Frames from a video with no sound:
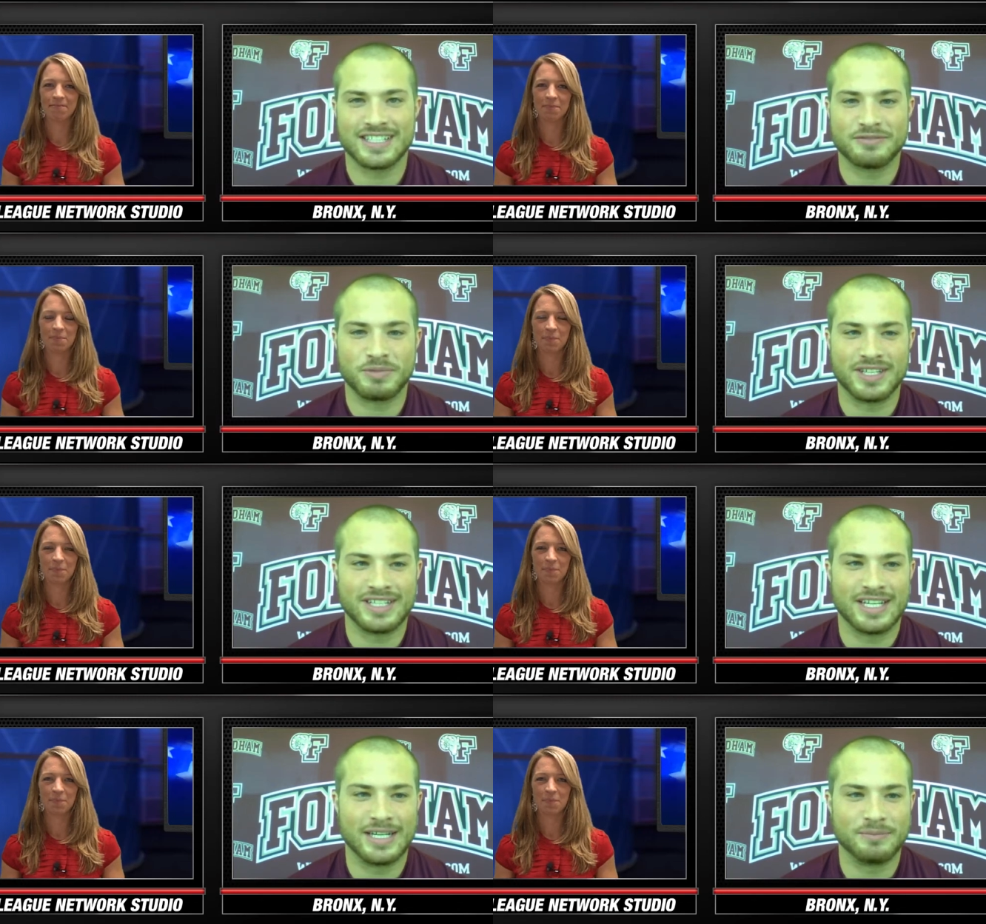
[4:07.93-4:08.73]
Speaker 1: But
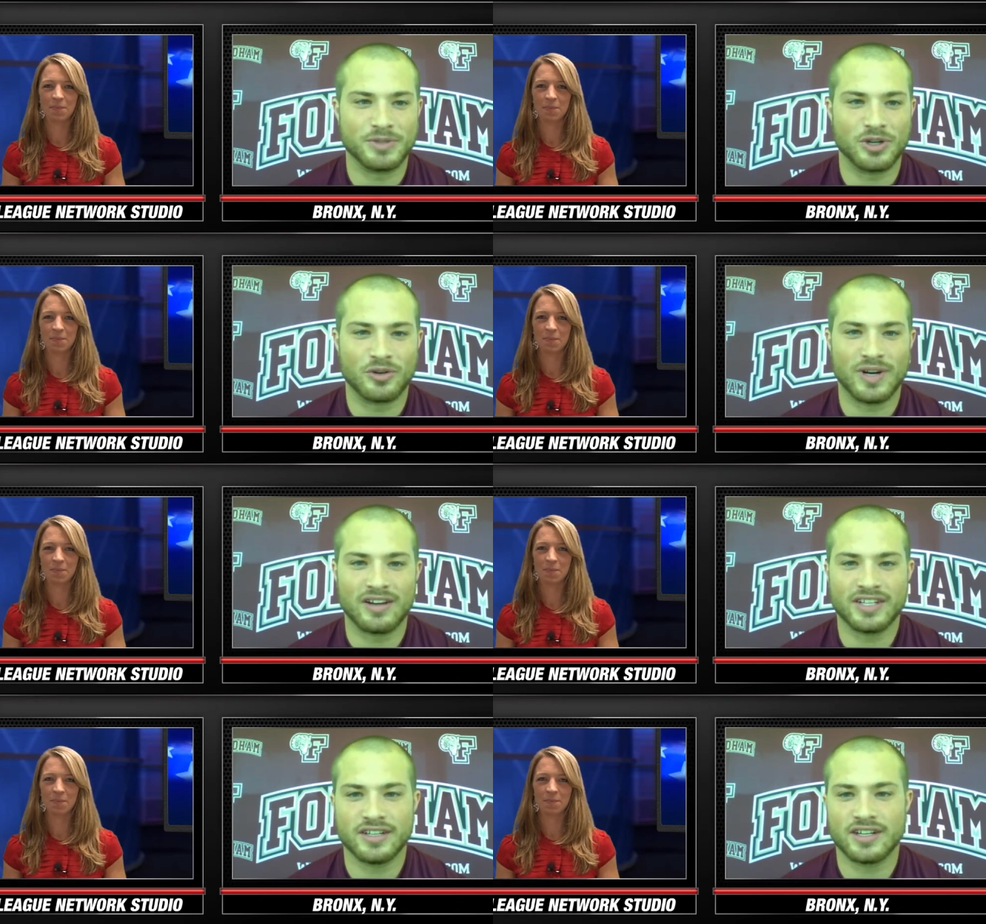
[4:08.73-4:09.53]
um, you know, around
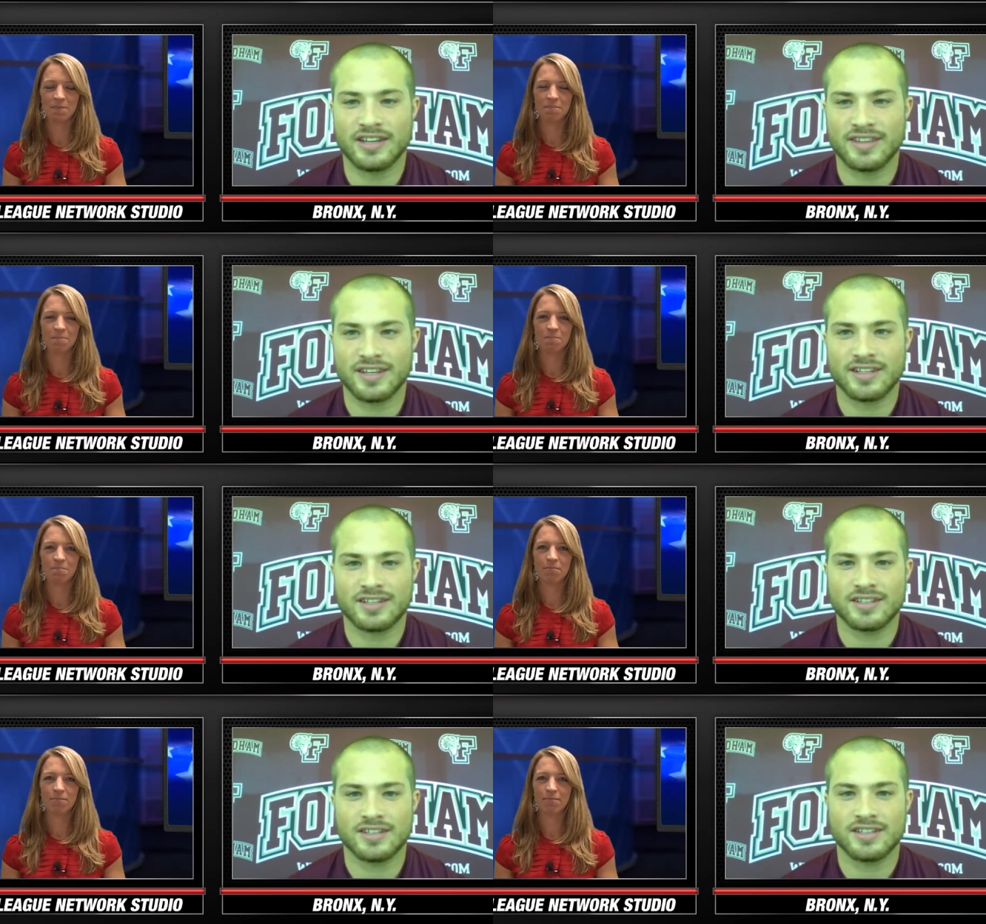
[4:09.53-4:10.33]
here, I think
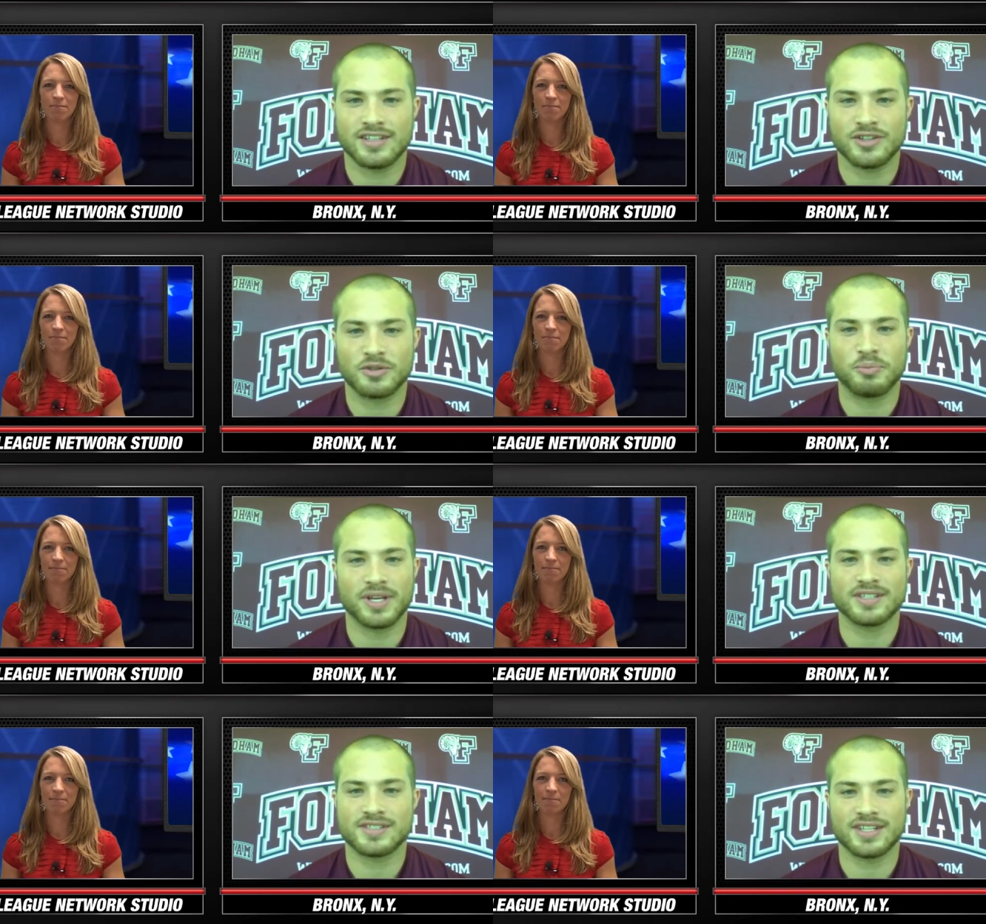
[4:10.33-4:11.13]
you know the biggest
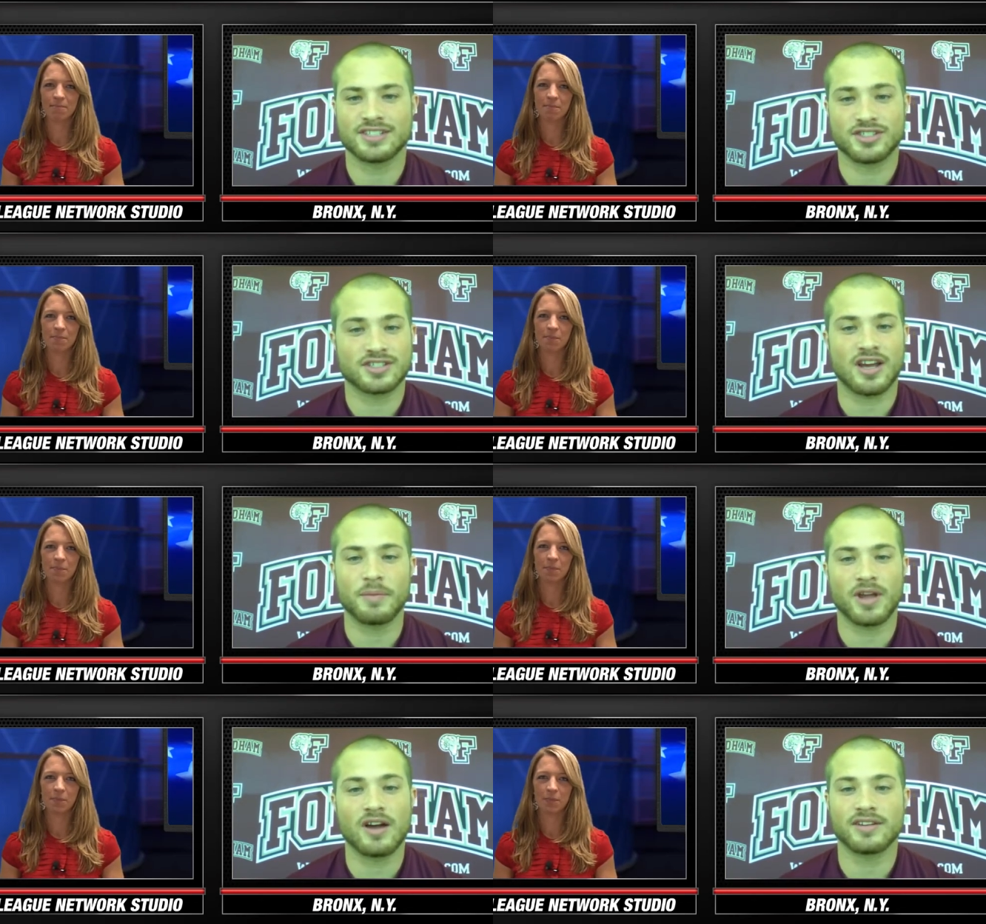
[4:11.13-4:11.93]
thing is just coming
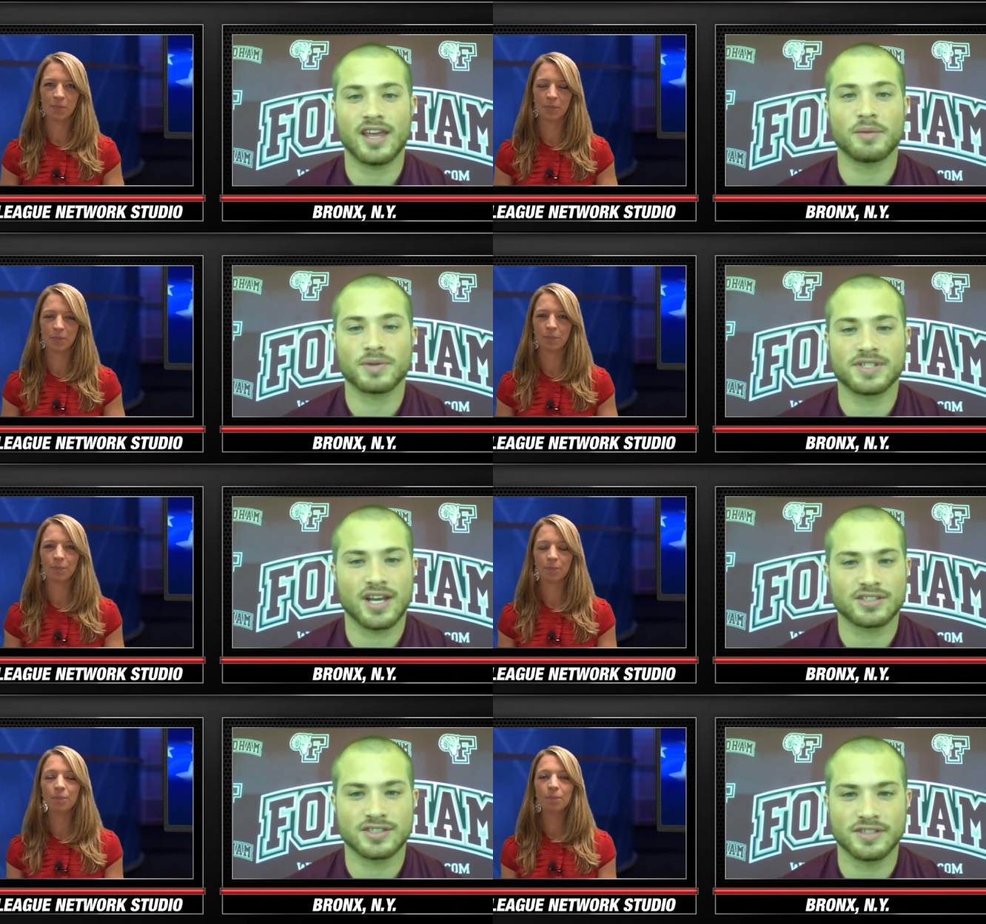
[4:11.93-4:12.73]
on campus
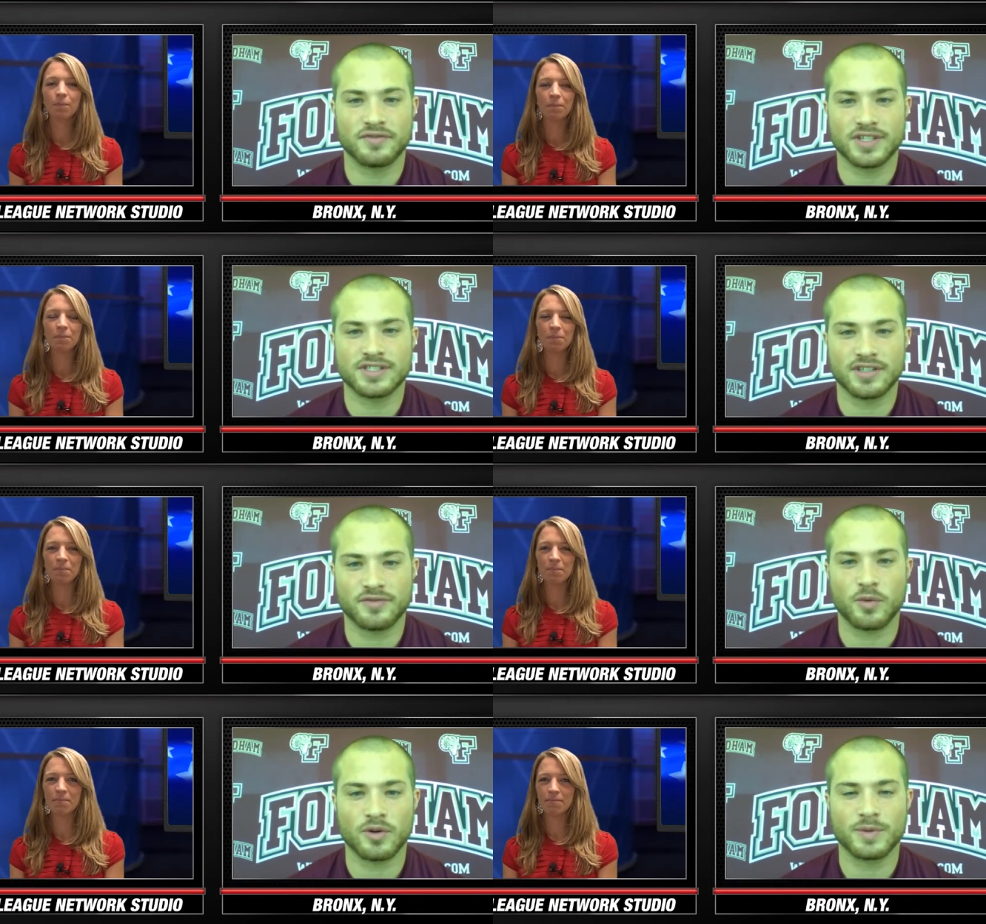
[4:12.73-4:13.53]
actually and visiting
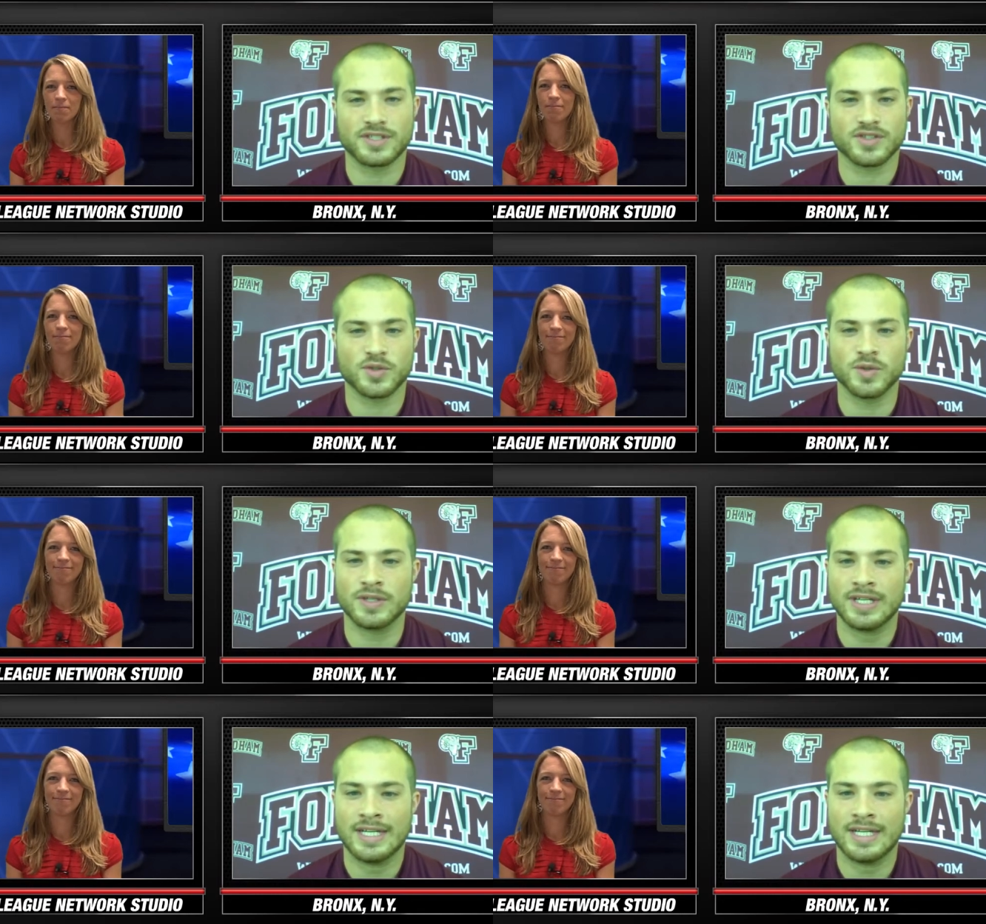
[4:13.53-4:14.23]
Fordham as a school.